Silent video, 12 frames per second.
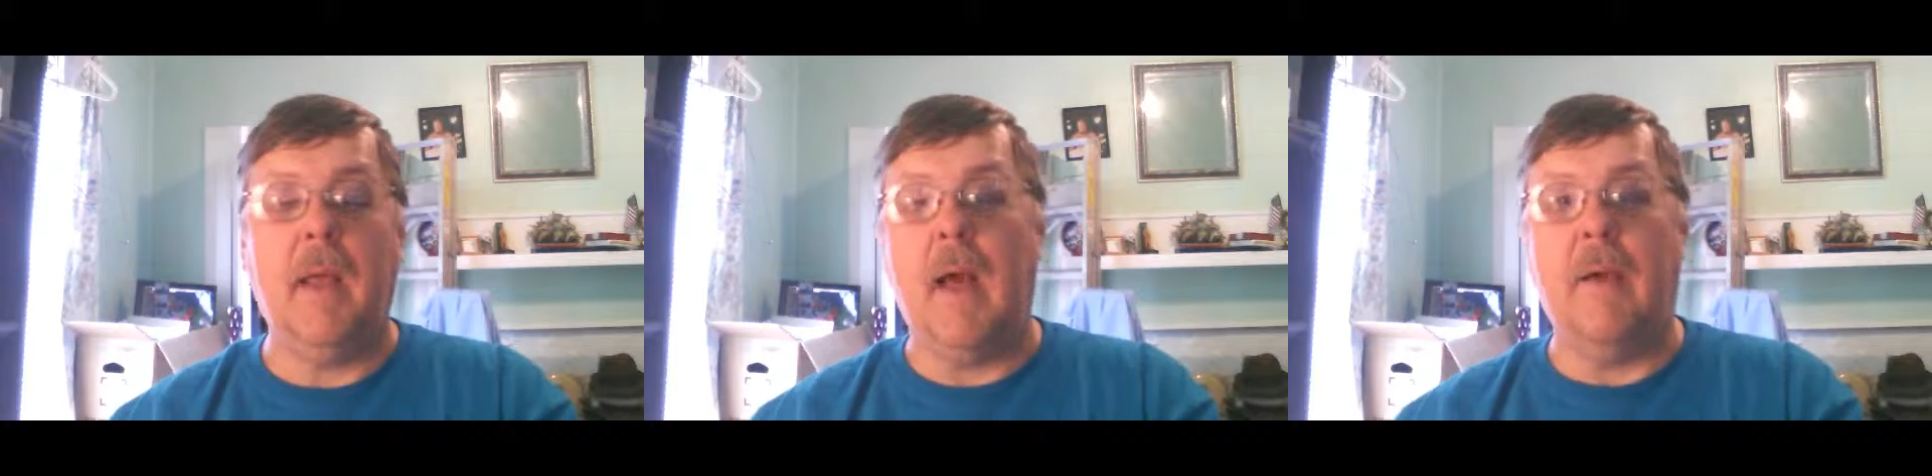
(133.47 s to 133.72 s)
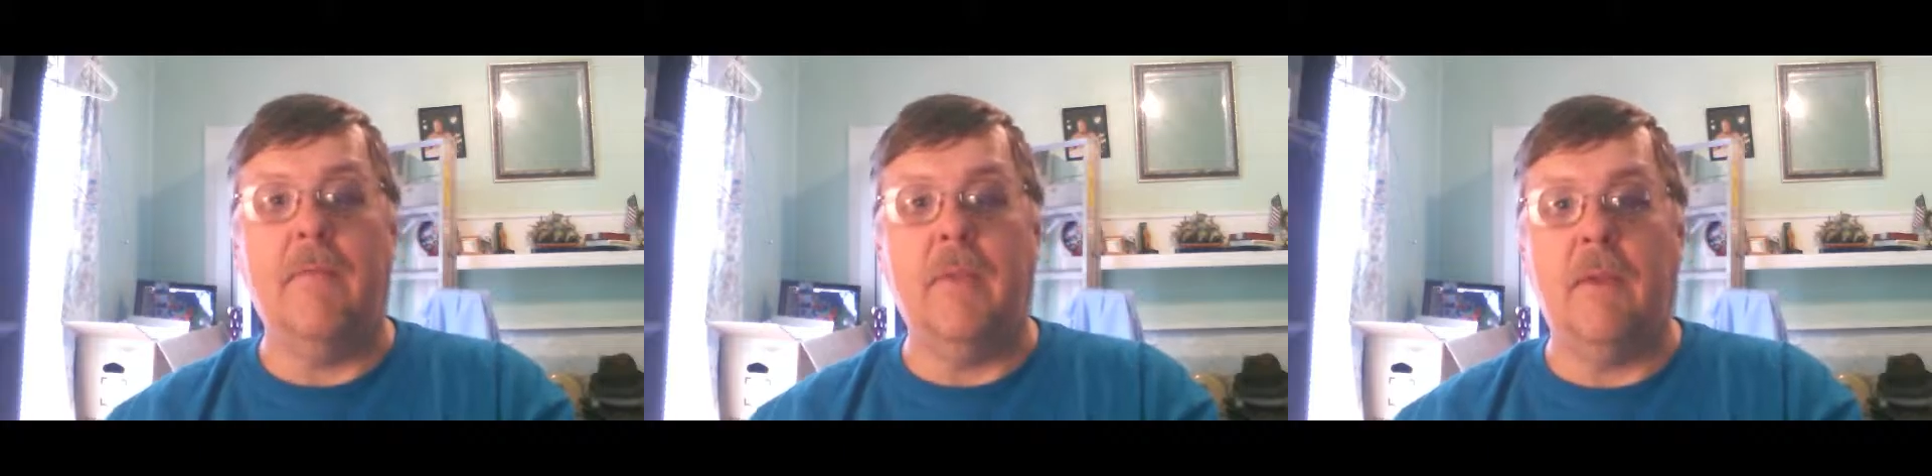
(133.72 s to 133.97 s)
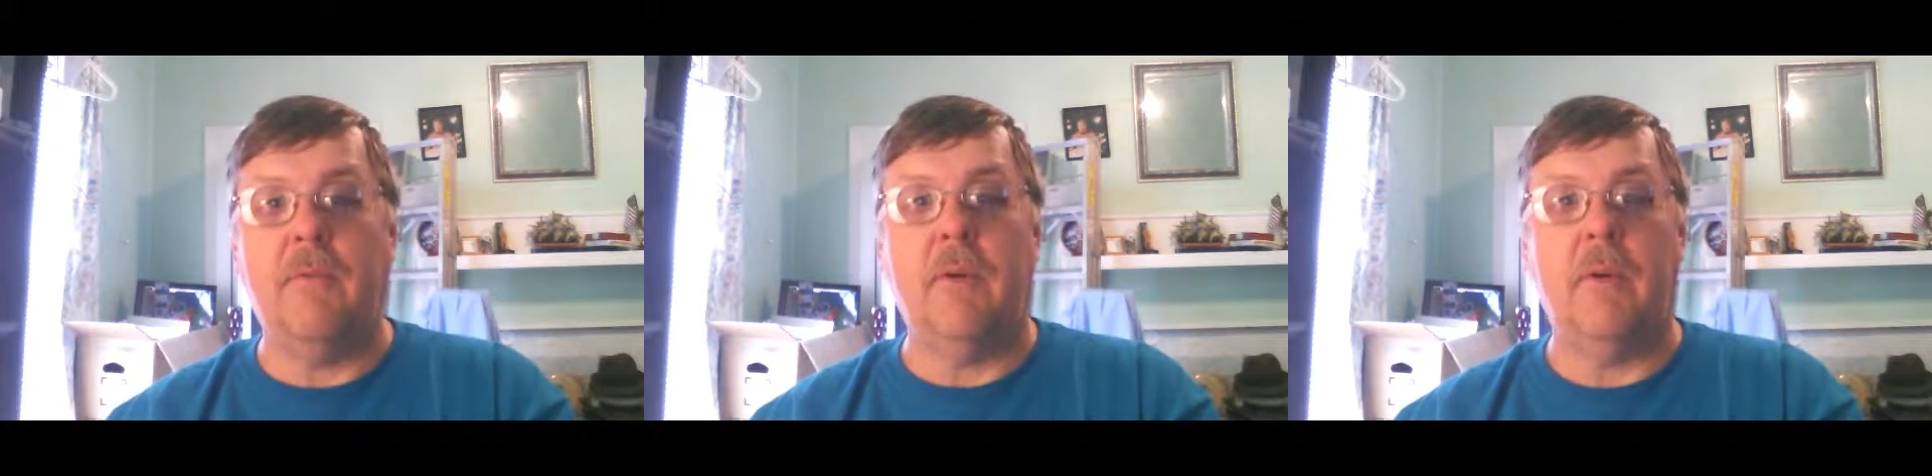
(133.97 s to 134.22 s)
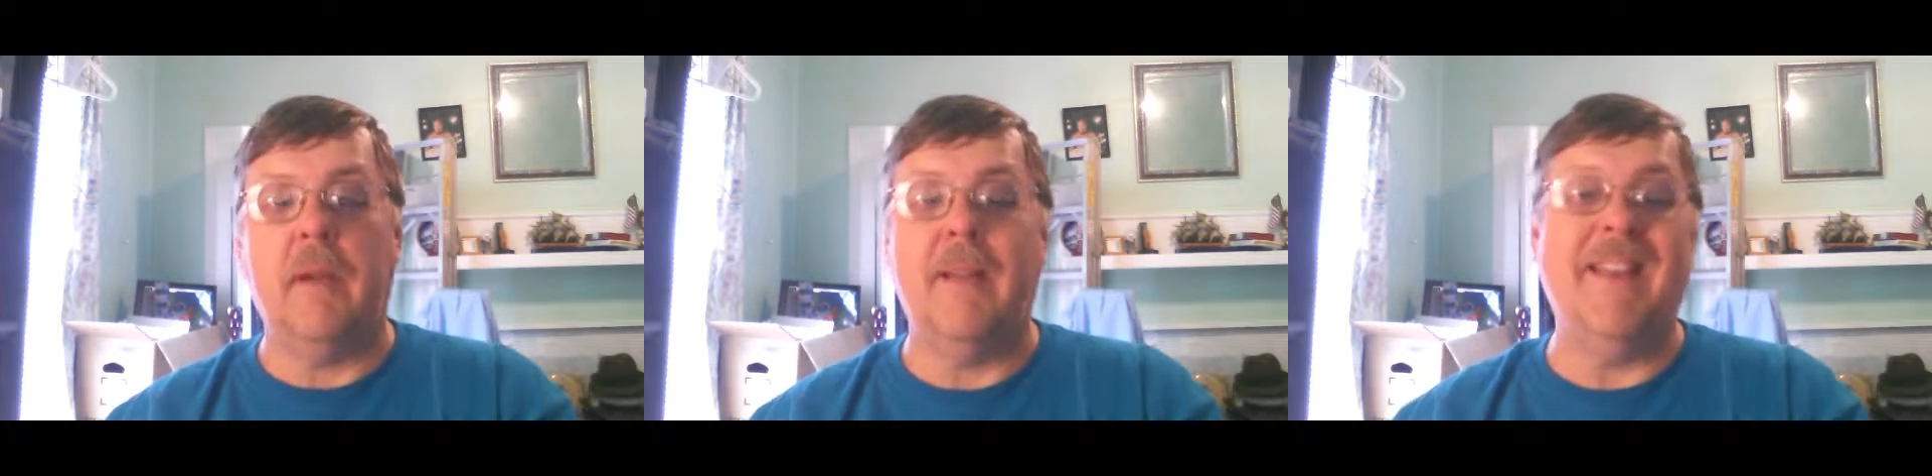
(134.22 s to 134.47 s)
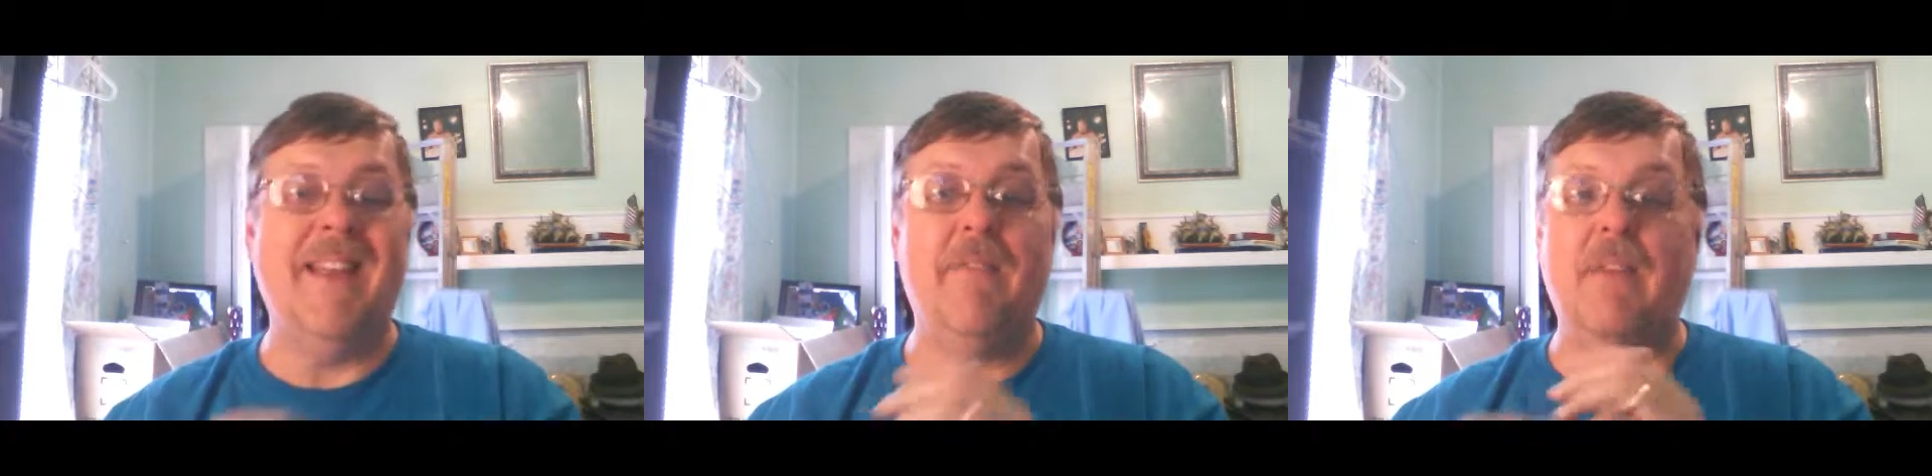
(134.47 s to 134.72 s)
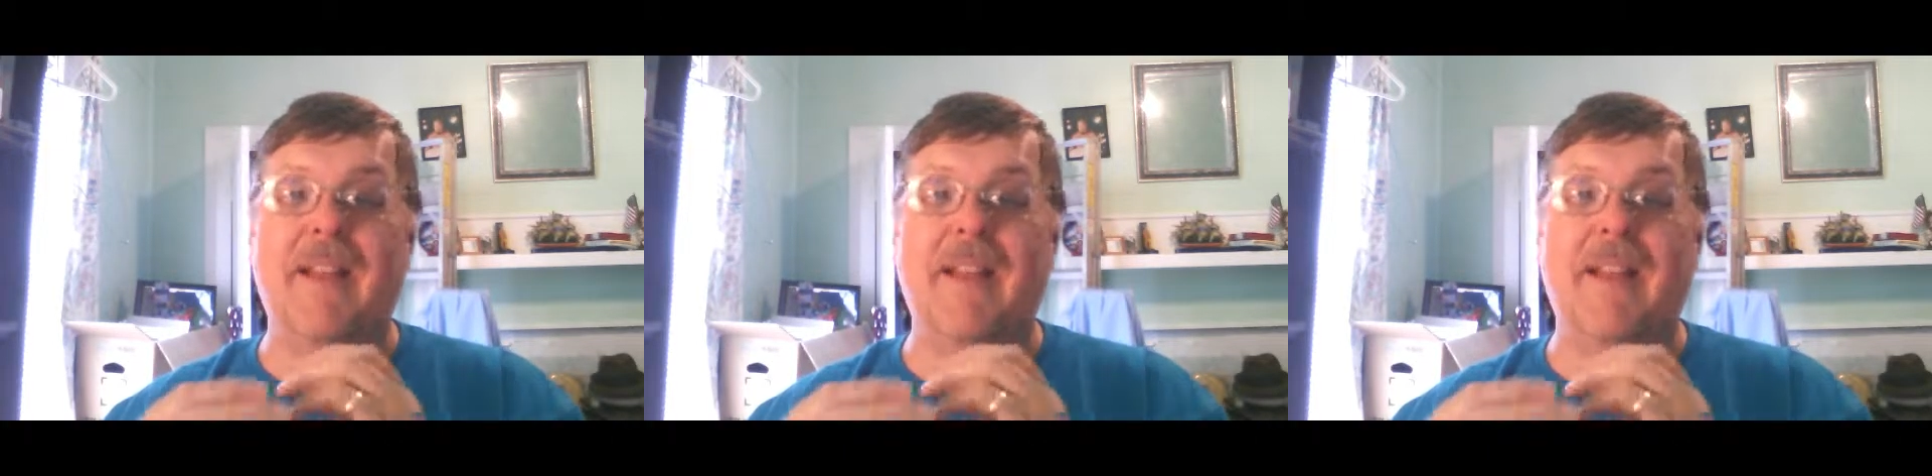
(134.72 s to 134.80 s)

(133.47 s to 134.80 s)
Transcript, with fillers: I've never even